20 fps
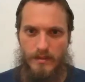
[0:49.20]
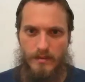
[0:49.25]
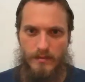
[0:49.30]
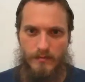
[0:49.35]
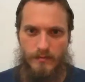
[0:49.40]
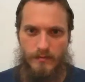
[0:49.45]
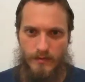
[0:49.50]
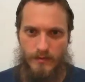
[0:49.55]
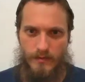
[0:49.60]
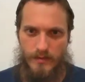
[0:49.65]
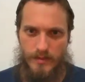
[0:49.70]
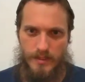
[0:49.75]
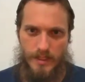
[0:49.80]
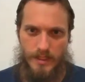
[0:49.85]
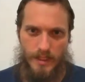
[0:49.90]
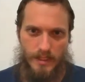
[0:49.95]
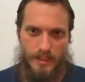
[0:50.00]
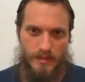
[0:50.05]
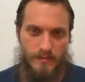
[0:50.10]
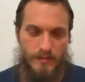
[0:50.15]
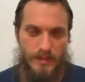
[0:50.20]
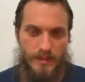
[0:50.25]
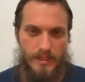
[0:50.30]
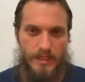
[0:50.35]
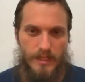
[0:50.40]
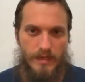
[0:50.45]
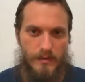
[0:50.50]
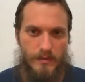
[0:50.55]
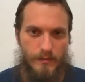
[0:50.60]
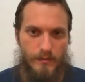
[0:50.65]
First, it can be
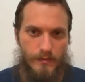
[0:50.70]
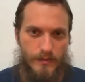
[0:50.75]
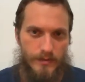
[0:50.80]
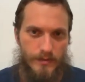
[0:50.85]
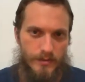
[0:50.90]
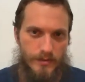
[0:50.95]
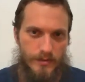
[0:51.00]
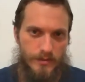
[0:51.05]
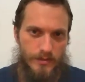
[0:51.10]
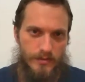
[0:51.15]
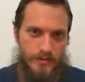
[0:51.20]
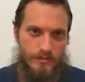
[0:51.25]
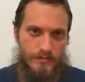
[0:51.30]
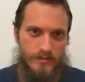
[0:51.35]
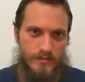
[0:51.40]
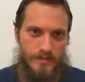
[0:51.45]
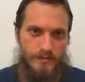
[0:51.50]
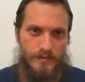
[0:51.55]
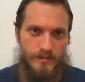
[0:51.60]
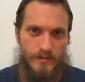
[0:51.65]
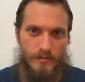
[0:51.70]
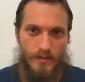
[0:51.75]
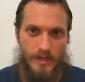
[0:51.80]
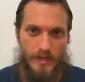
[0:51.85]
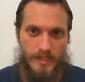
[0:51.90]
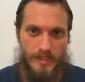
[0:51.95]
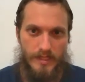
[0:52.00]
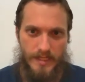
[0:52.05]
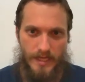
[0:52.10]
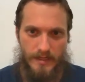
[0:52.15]
that the person just simply
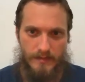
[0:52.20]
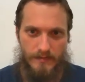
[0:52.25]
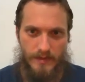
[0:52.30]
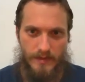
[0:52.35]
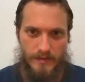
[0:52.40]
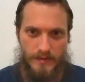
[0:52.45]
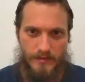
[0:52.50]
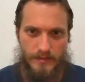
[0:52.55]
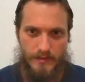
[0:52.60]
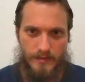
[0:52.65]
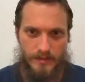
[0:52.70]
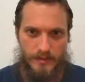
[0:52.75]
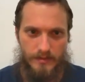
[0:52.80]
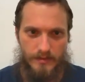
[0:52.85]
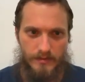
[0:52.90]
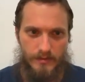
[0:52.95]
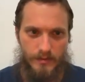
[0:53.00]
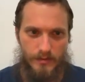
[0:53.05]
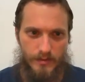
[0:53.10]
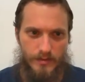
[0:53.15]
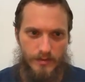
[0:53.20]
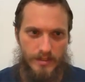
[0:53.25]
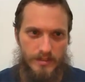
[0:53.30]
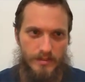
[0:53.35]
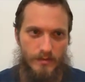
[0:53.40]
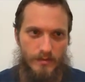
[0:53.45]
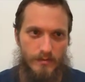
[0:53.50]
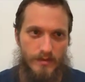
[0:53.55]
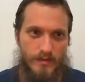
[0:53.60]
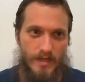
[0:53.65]
runs out of energy. You just
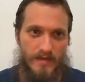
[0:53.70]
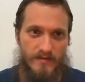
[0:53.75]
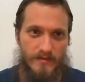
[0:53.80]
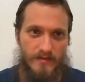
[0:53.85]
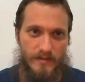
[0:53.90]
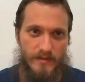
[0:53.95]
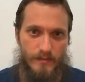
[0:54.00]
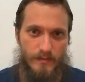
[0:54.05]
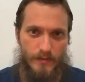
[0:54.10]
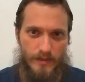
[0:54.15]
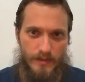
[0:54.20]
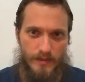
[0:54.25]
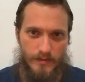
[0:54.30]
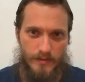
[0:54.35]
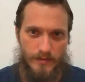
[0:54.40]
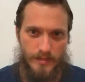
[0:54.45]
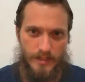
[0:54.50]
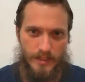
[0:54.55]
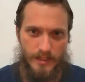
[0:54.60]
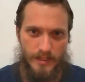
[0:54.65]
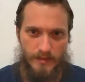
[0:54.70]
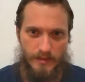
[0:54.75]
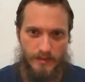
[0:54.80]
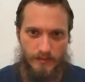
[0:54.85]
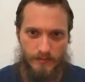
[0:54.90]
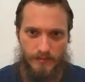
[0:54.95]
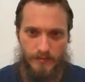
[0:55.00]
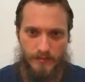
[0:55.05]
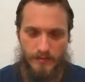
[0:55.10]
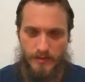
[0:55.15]
don't have any more energy to give.